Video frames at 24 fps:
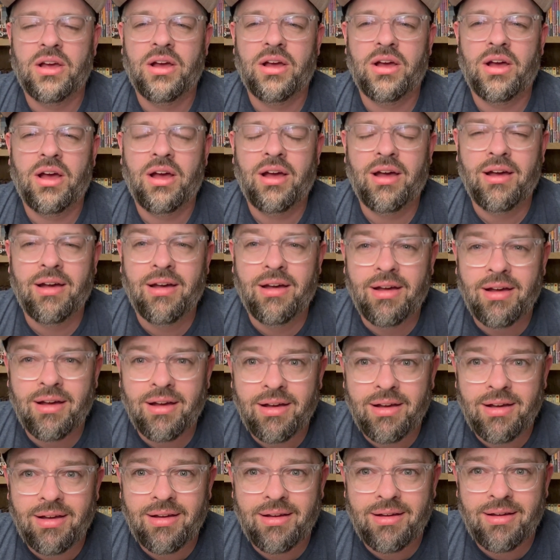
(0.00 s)

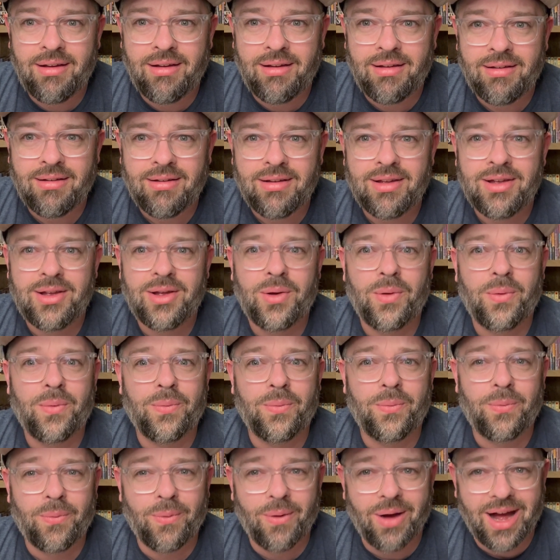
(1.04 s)
huh?
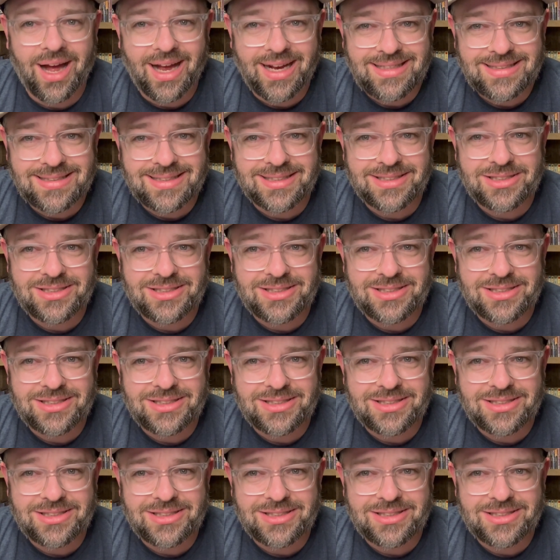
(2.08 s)
What